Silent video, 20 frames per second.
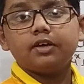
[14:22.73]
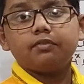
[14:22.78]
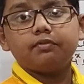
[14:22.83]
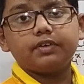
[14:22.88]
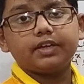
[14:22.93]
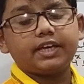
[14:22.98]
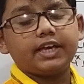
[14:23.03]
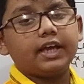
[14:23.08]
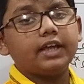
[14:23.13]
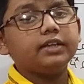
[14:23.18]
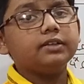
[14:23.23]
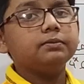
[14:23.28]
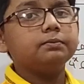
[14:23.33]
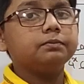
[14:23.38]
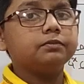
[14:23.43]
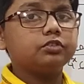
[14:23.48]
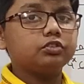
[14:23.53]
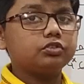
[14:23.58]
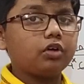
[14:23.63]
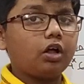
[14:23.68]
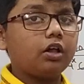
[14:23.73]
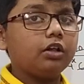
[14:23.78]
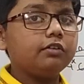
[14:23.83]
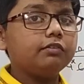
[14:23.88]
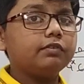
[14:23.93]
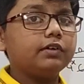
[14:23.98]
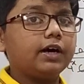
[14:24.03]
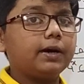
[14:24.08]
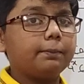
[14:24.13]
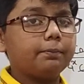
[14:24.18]
we can
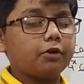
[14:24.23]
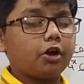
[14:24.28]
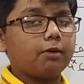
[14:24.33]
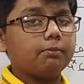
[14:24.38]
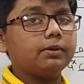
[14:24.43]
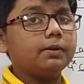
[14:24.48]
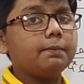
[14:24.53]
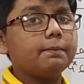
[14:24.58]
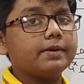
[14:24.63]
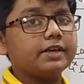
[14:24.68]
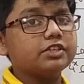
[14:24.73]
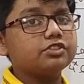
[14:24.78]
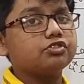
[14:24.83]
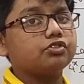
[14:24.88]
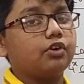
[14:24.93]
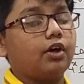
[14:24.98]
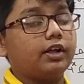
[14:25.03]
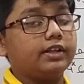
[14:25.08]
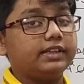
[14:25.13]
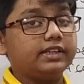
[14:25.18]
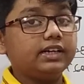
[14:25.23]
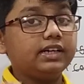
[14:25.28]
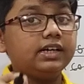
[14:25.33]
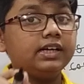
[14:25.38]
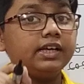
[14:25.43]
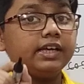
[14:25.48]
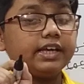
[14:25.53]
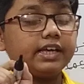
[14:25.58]
solve a problem based on the